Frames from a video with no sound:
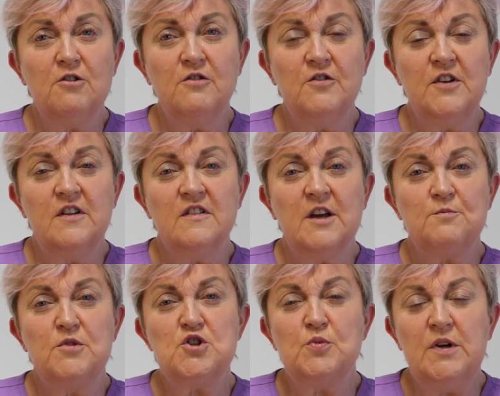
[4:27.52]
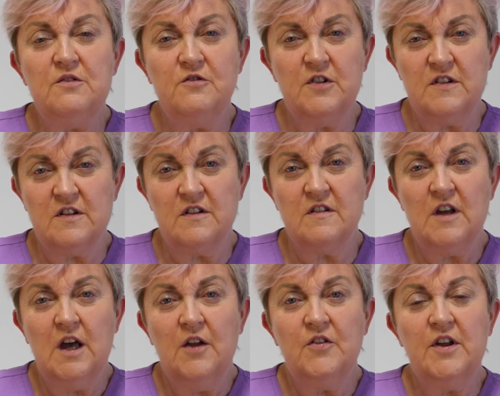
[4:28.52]
of is that between visits,
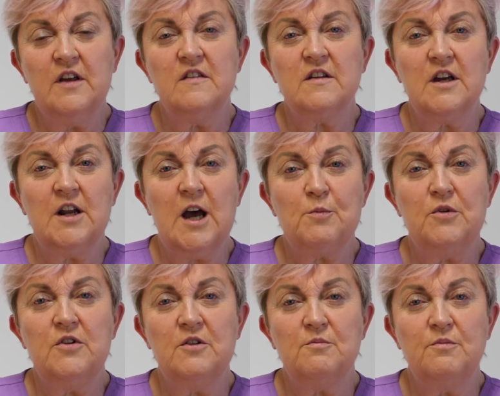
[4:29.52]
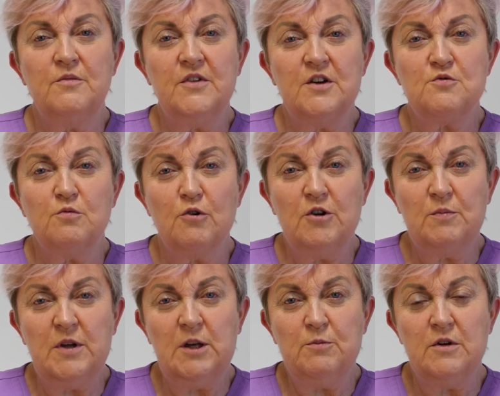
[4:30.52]
things can happen that worry
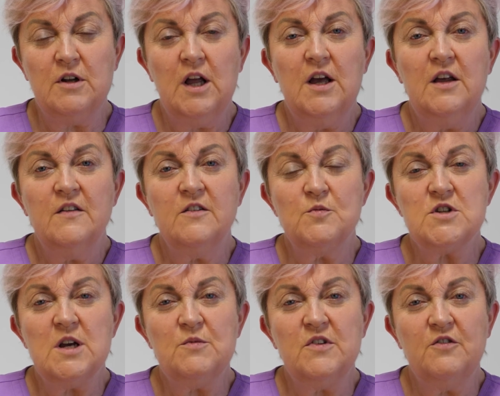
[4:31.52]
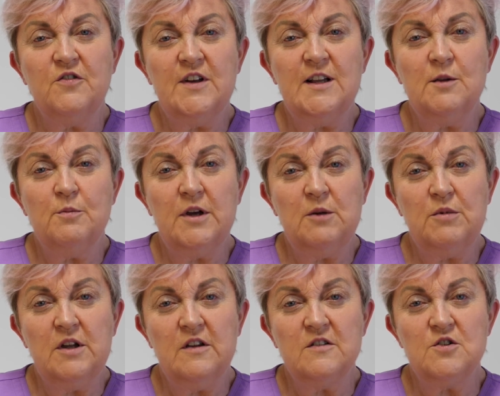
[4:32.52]
people. Sometimes they feel the
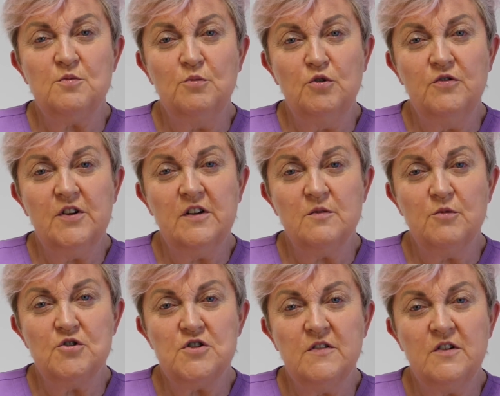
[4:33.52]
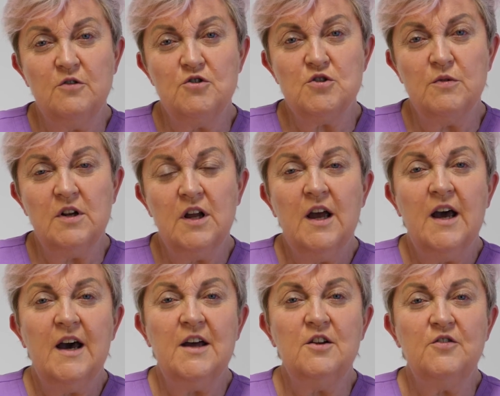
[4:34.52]
baby isn't moving as much as usual,
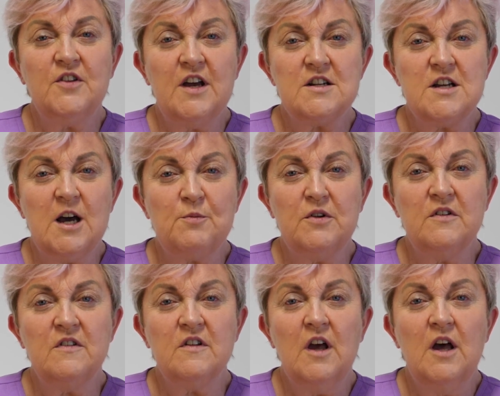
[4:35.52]
and if that happens,